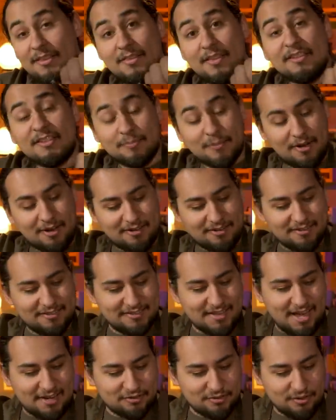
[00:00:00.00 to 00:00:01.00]
This model
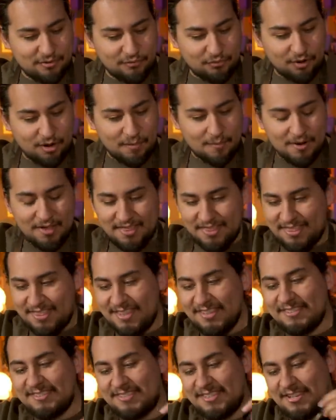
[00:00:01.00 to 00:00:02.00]
is actually from
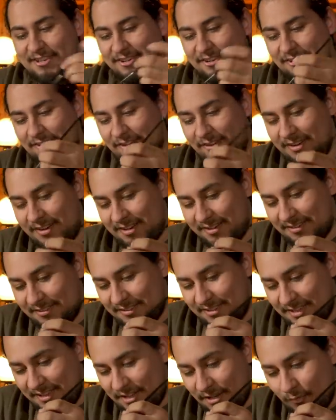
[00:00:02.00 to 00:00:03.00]
this year. It is
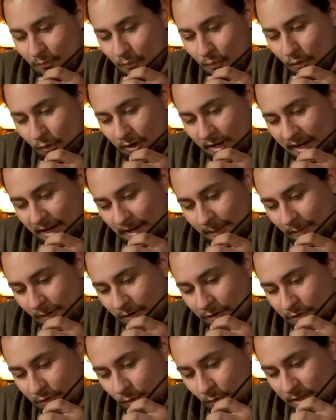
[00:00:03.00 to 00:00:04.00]
the
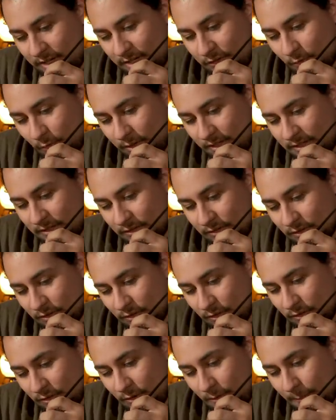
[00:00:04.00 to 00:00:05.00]
Warhammer
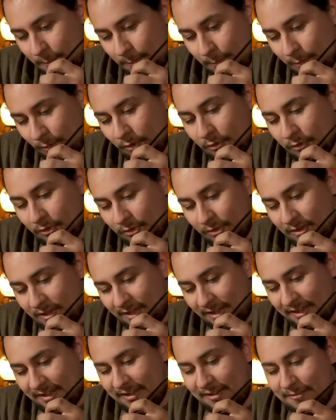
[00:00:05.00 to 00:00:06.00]
2022
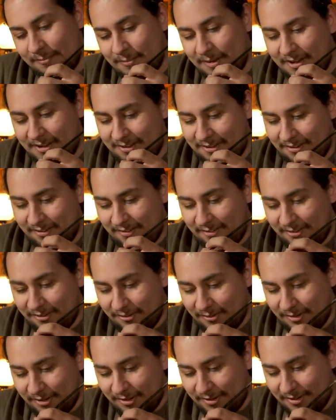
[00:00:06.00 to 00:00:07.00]
birthday model,
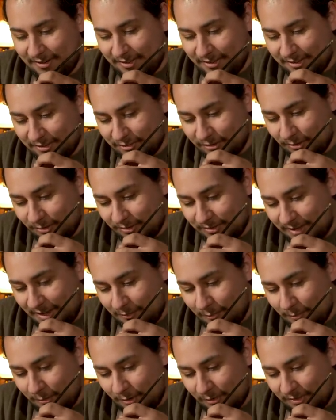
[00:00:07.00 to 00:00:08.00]
where the stores
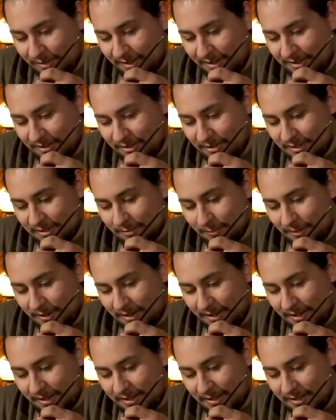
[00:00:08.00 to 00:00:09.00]
have a birthday and you get to
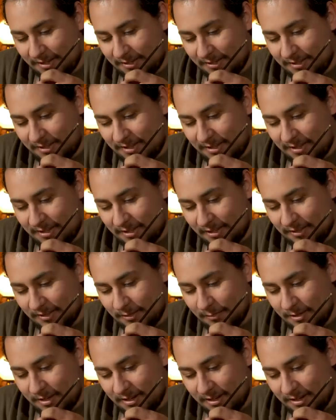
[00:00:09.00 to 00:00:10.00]
buy the
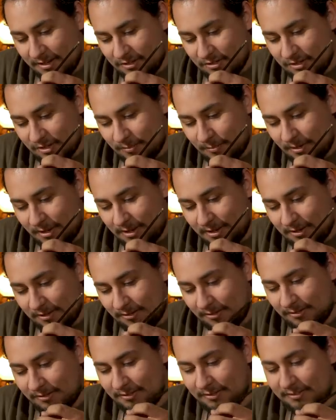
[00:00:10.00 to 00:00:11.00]
limited edition
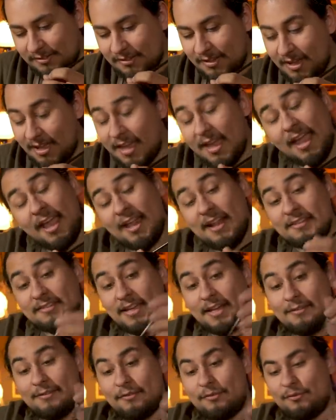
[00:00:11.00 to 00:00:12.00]
models. And it's
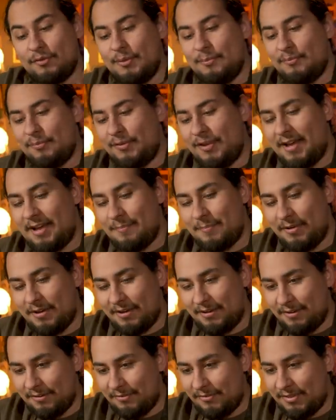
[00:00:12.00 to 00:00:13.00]
kind of a flip flop
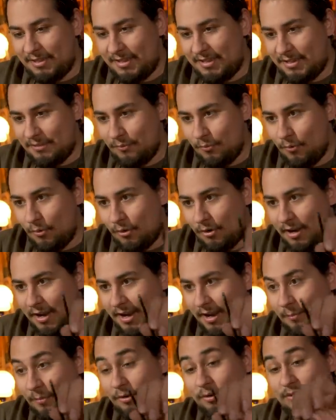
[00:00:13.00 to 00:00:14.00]
of the
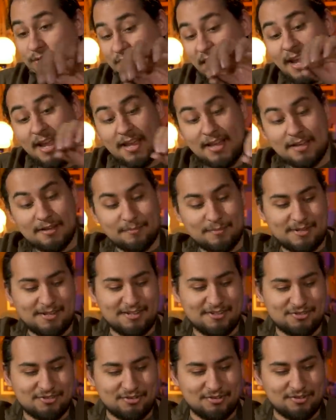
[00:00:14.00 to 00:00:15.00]
Warhammer Day
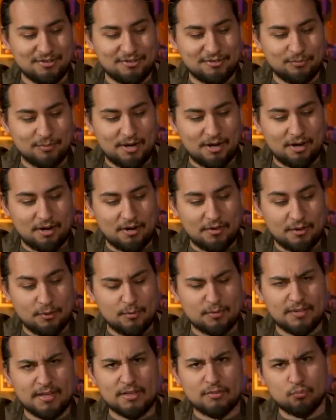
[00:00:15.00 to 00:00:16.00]
miniatures, where there
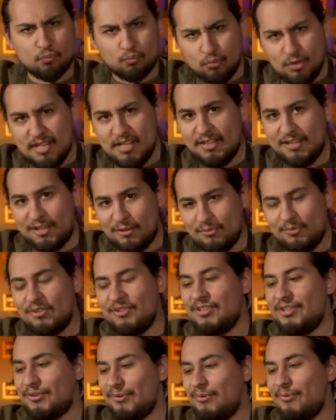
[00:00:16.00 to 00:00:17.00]
was a really,
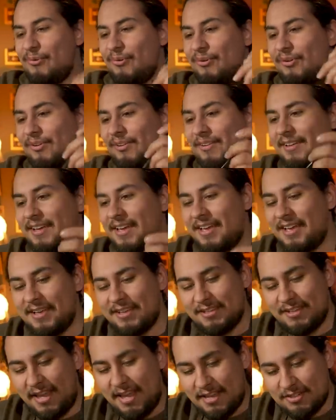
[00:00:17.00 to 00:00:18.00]
really cool
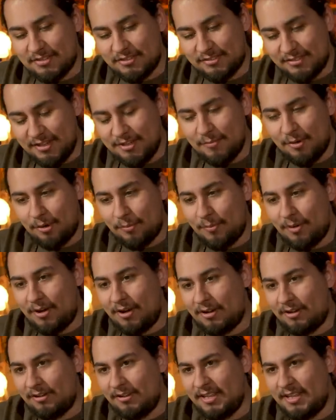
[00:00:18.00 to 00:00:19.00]
Age of Sigmar
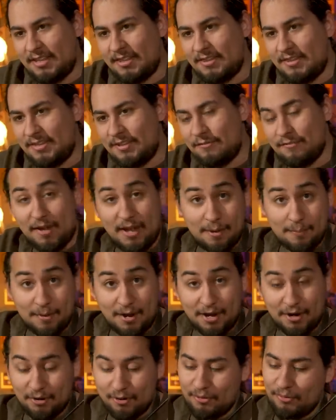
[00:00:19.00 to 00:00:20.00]
model in the
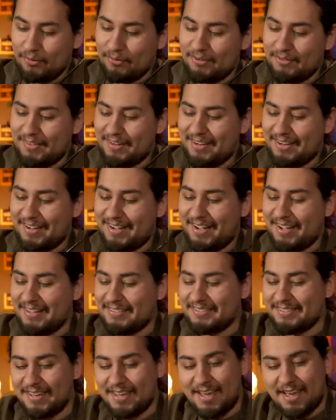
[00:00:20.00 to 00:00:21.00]
vampire lore that I
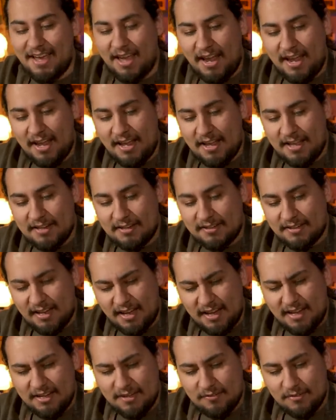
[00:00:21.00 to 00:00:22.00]
got and
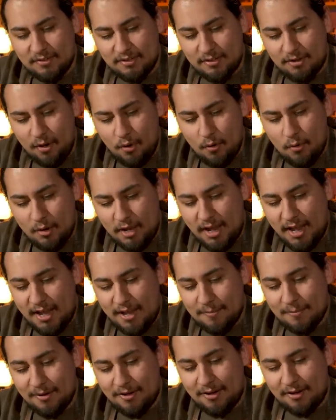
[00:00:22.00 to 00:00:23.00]
kind of a
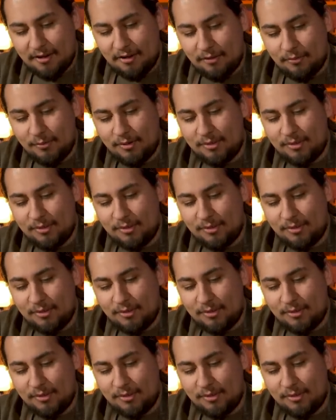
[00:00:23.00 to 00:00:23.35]
okay model